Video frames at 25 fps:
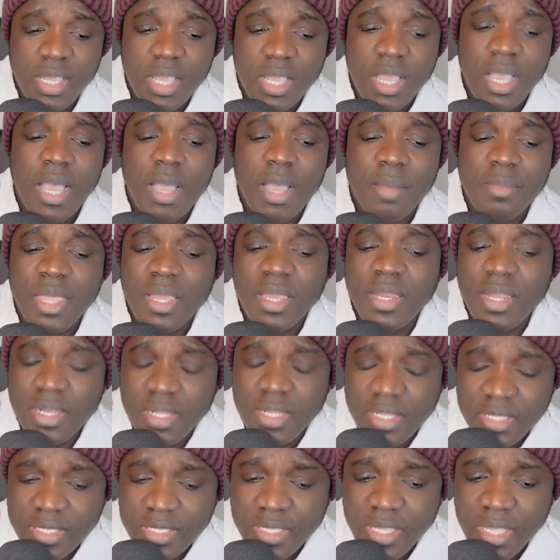than
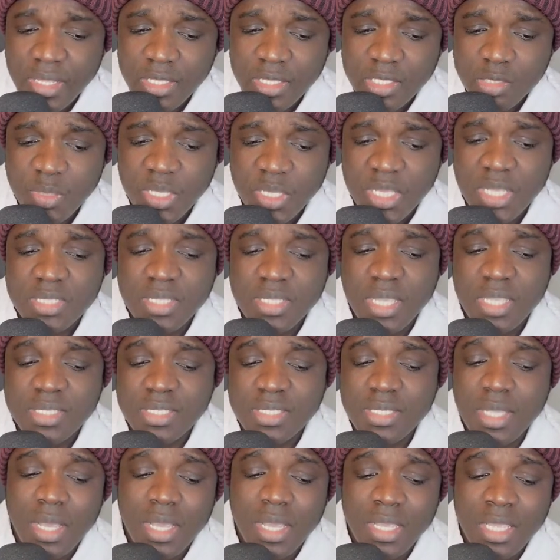anything else because I
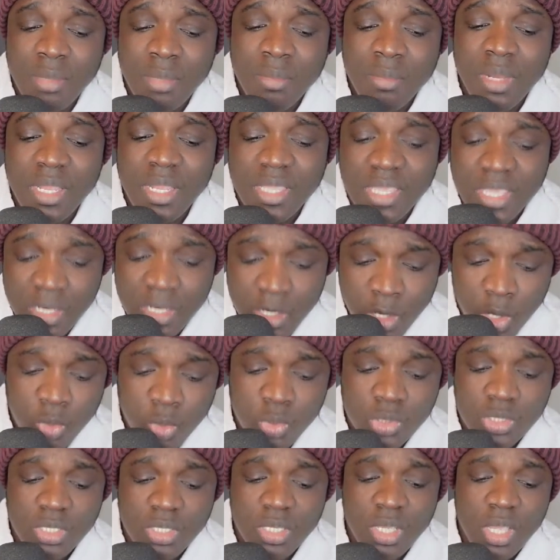saw him licking
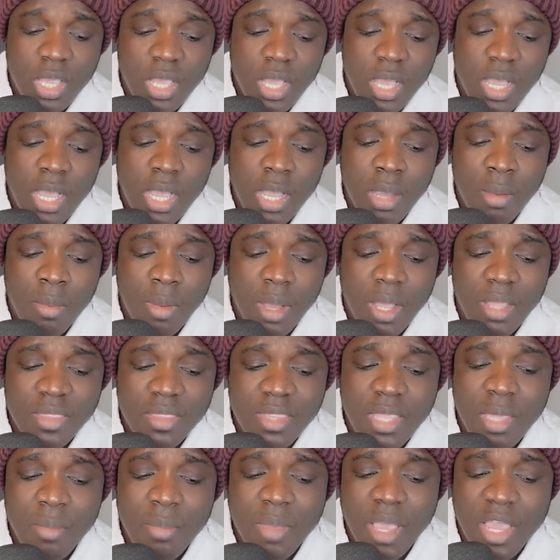out at them.